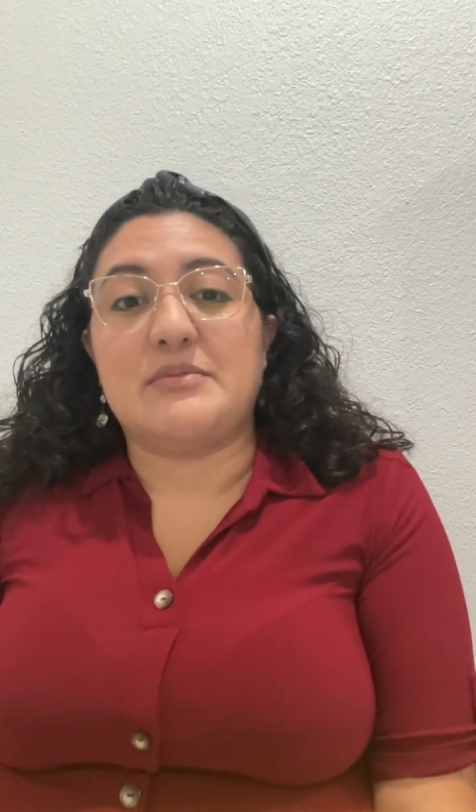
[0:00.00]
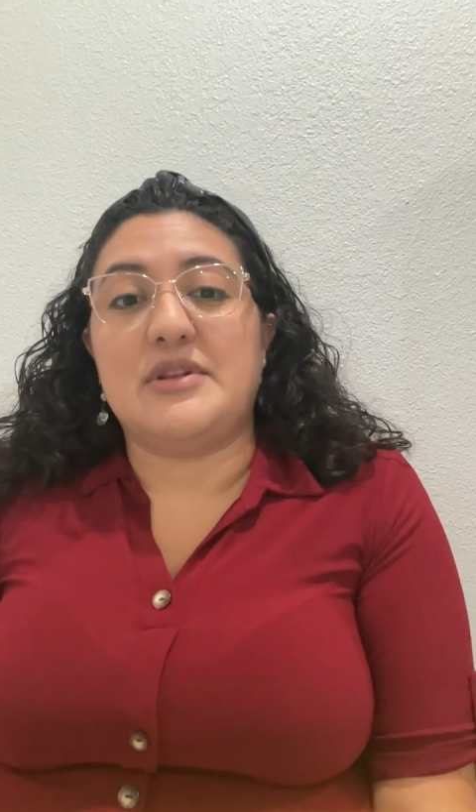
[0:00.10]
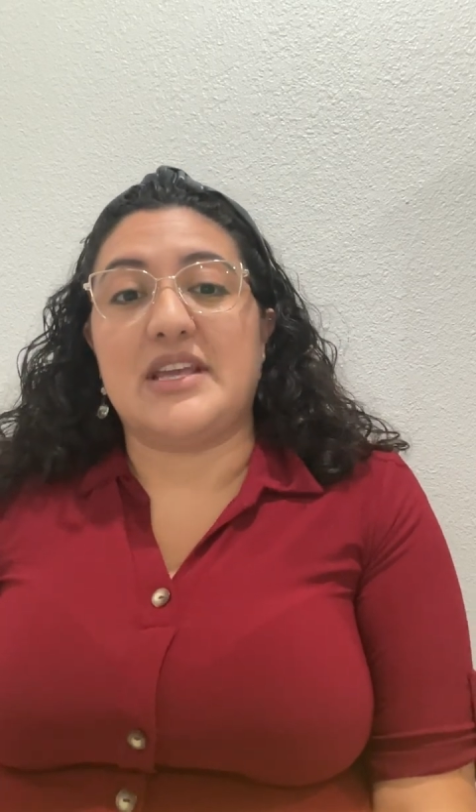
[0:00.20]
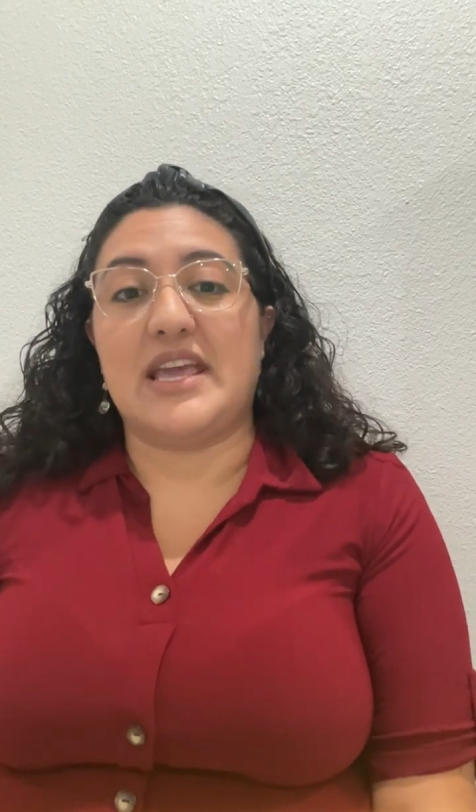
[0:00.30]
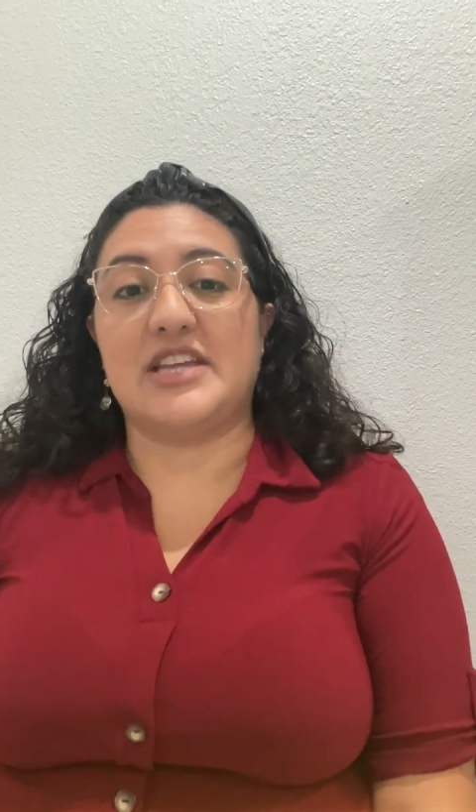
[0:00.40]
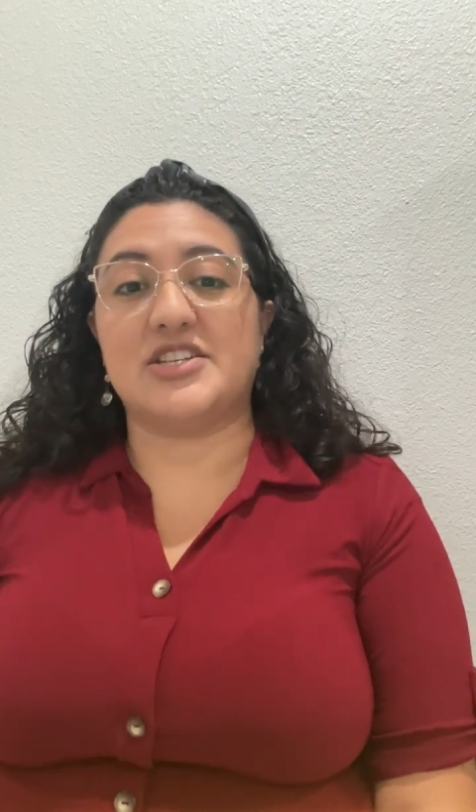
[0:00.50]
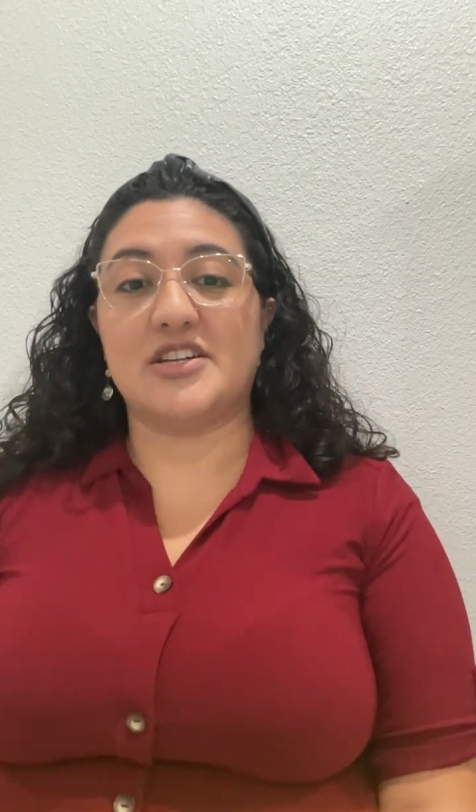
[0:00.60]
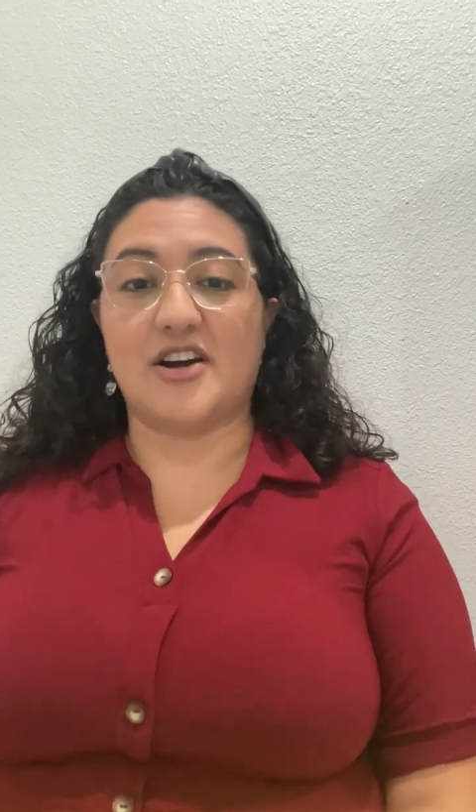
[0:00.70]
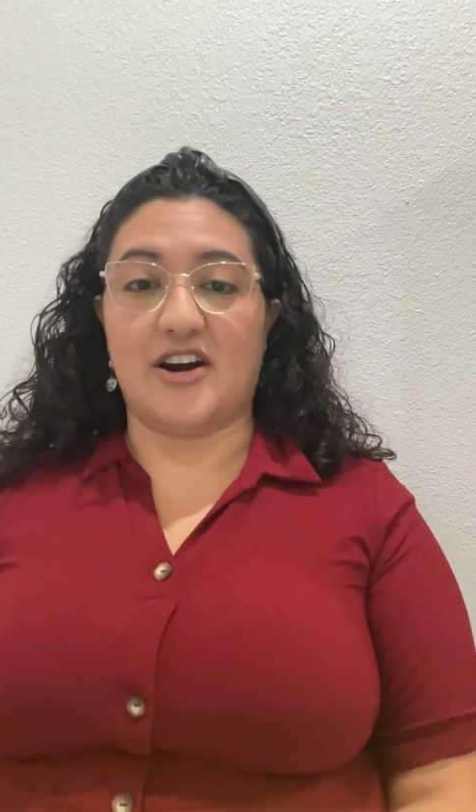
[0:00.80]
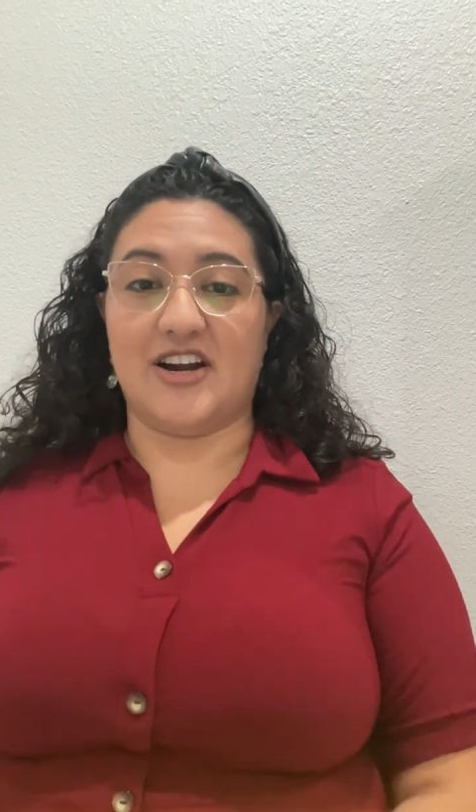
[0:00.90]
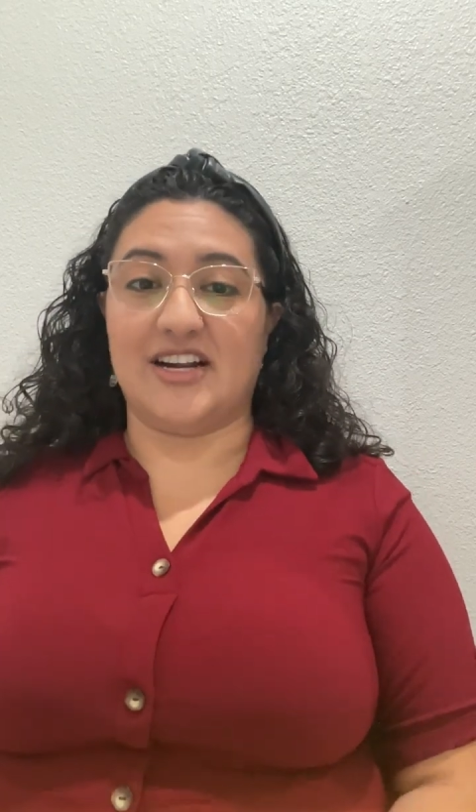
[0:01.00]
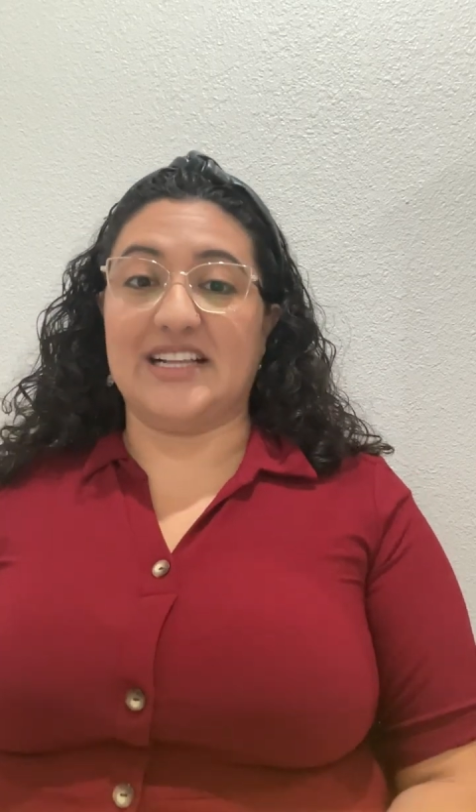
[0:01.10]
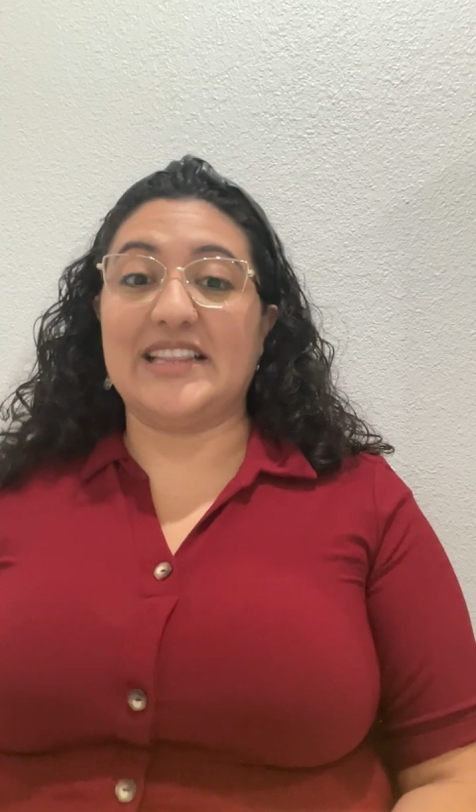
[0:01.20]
communication are